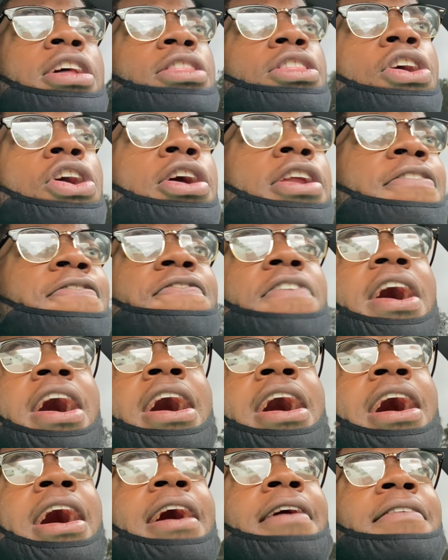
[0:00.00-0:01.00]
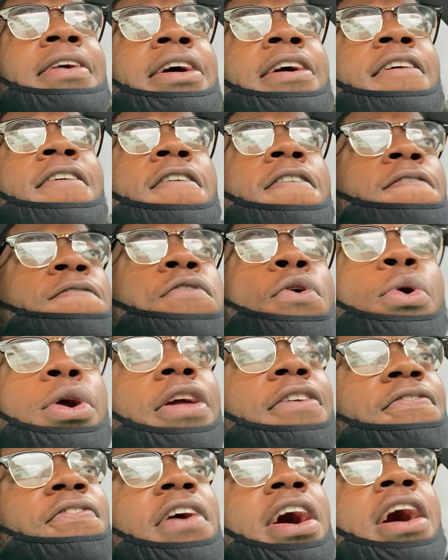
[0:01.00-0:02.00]
35,
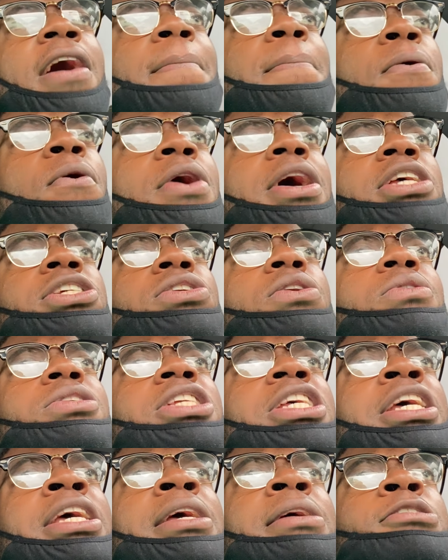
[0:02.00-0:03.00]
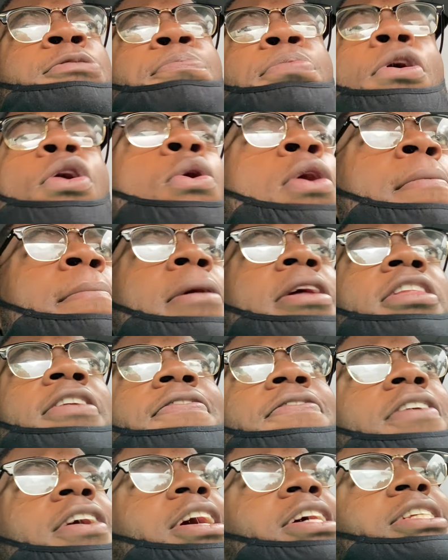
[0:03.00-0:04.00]
45 points on teams. Blowing
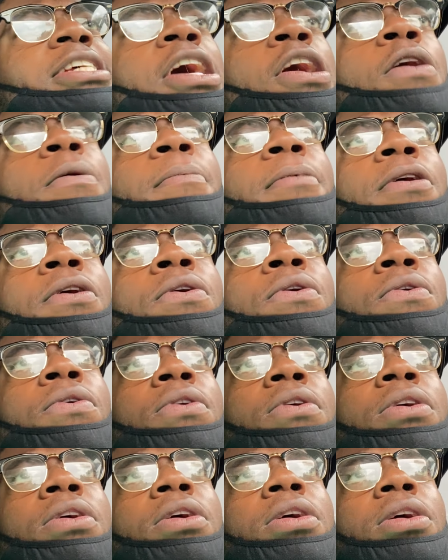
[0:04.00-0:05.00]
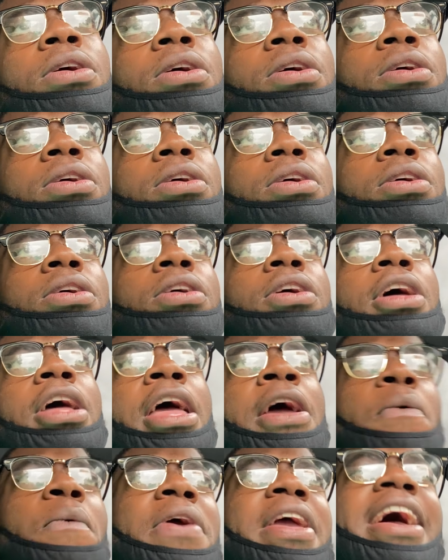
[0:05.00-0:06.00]
motherfuckers out, bro.
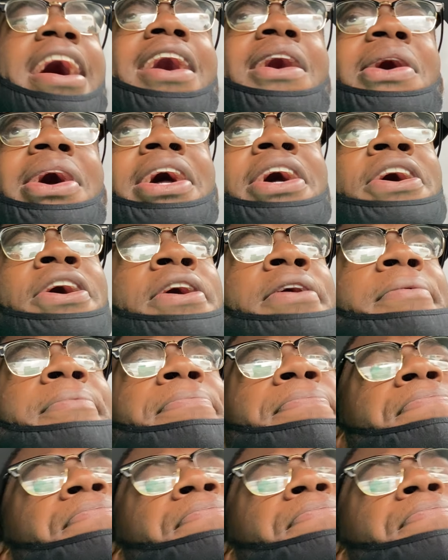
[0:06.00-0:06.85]
And we out here